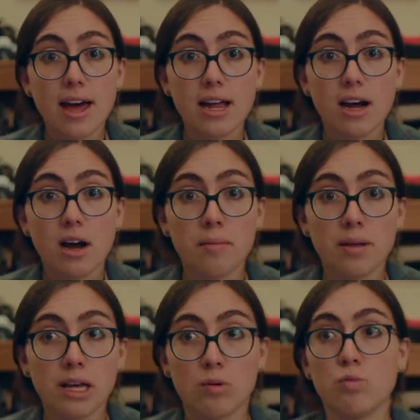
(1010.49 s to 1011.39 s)
that
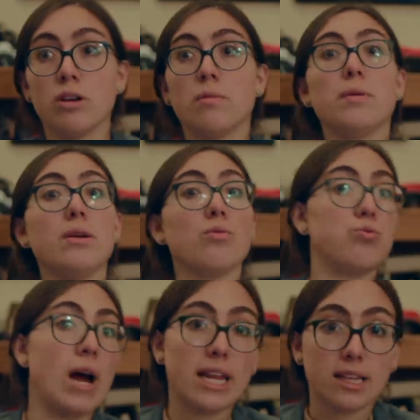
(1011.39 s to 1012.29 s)
um, it wouldn't
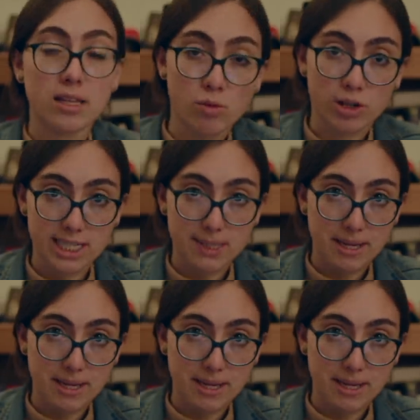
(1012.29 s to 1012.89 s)
be radically more